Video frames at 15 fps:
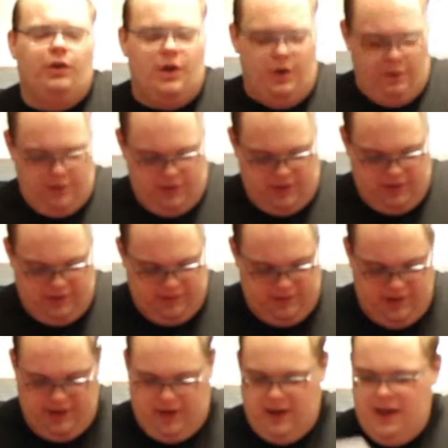known things
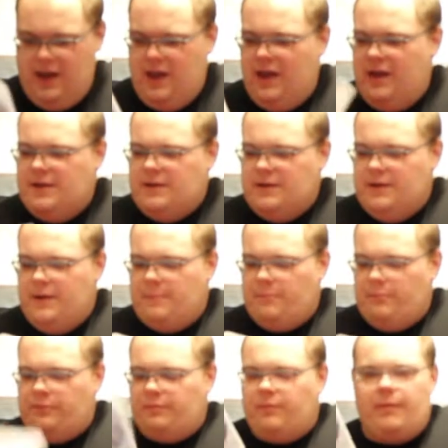like
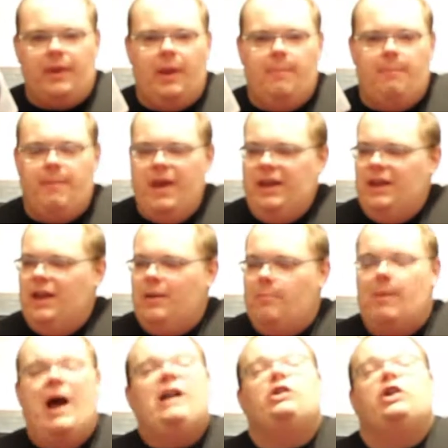Making
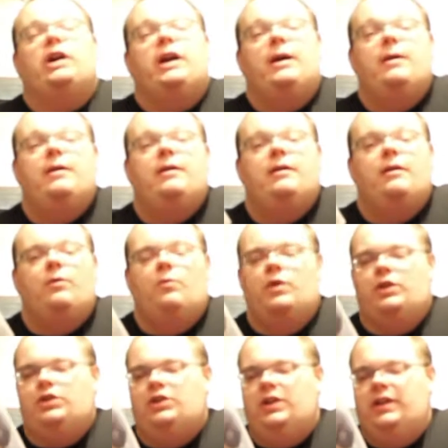Magic,
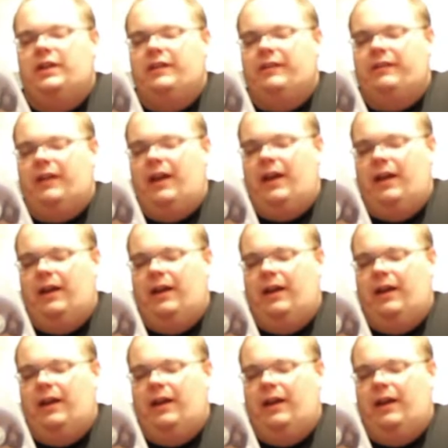which is